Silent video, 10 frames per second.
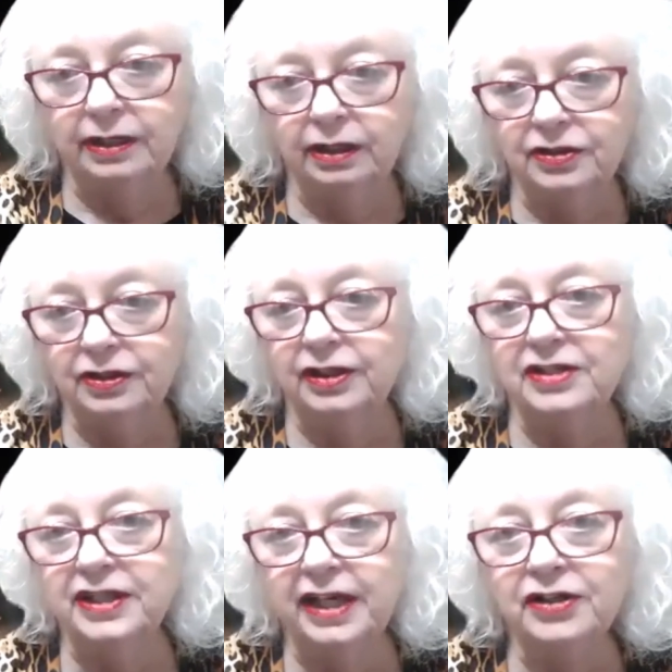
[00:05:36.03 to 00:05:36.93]
or
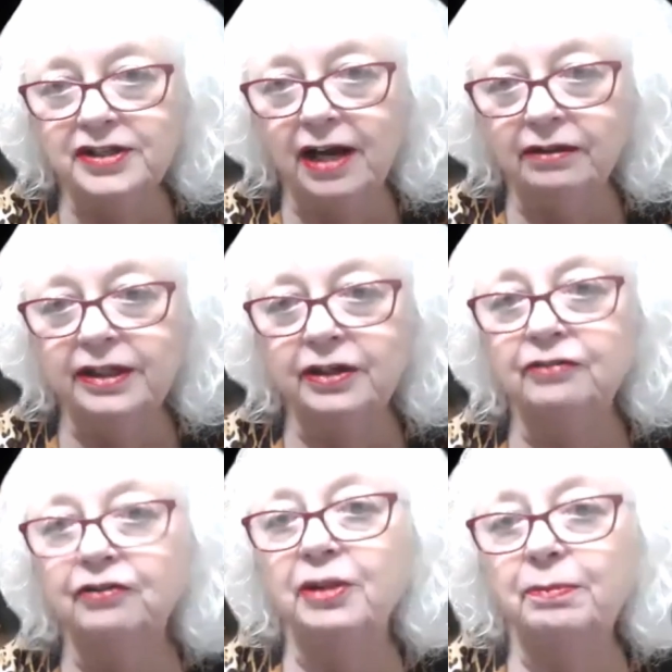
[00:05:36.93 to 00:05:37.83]
these carrots out there
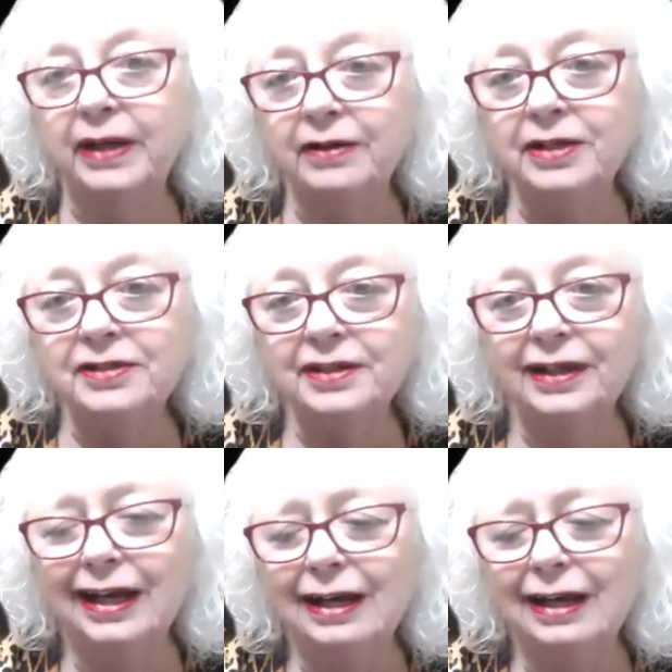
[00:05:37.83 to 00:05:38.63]
in front of the parents.